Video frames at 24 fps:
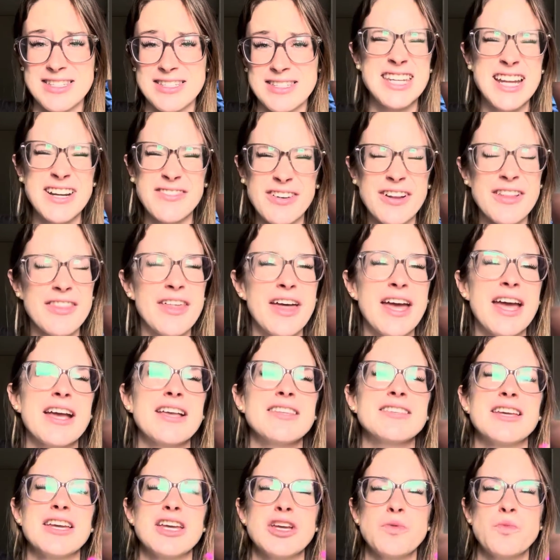Different things
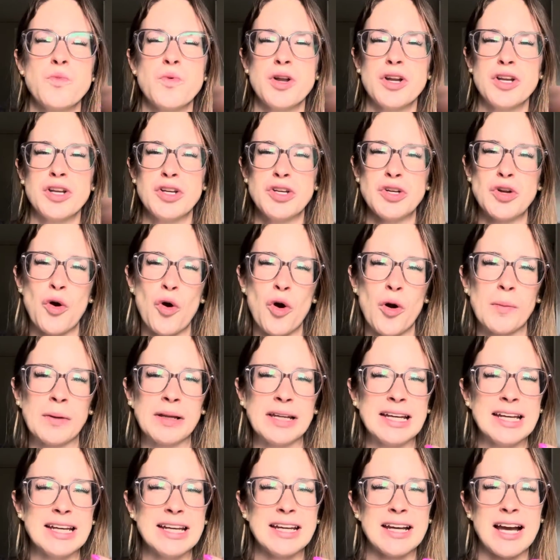that you wouldn't
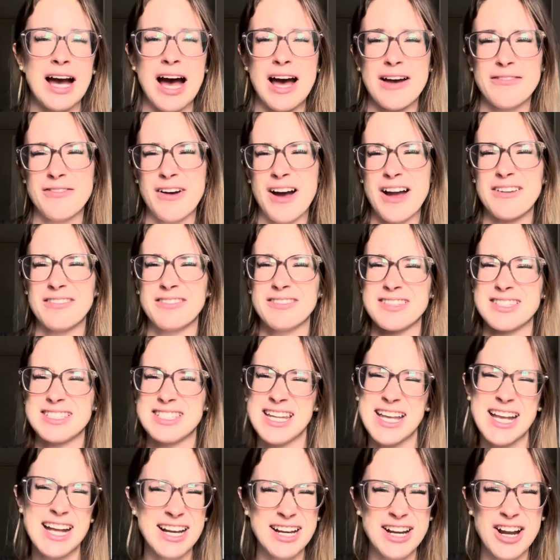normally, I find,
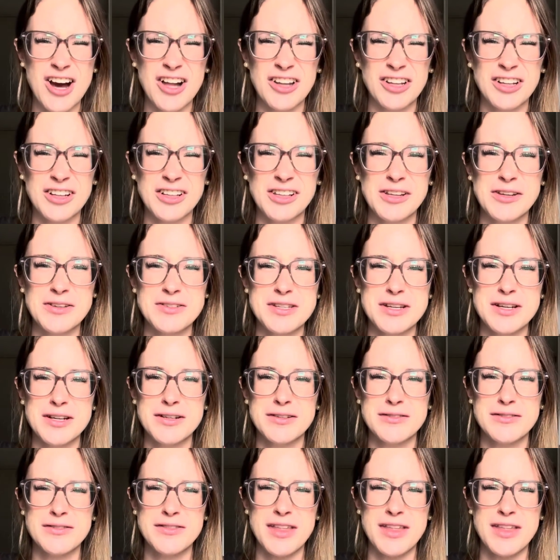see at an all-inclusive.